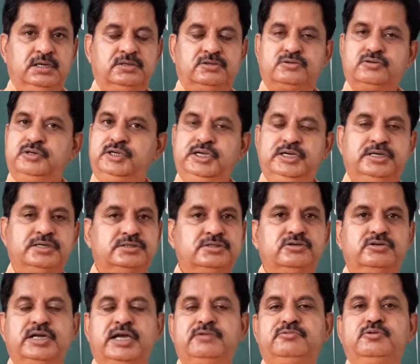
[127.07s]
So he does
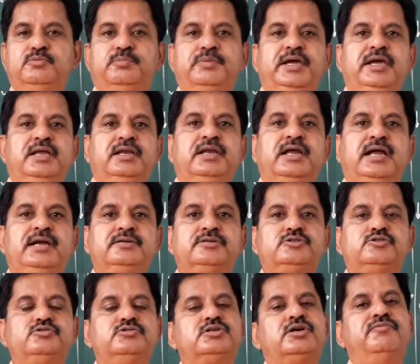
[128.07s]
not have to pay rent
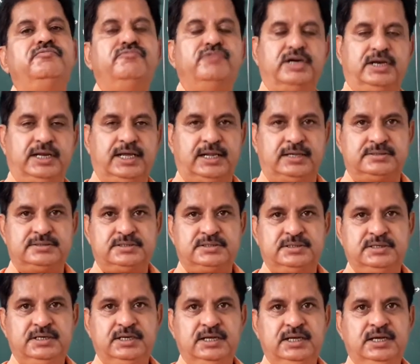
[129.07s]
to someone
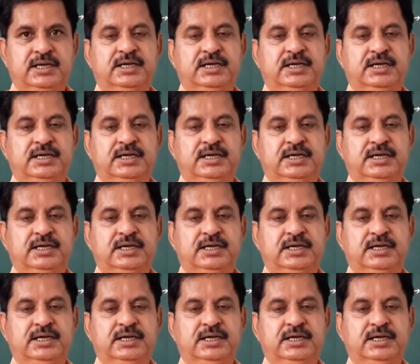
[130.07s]
else.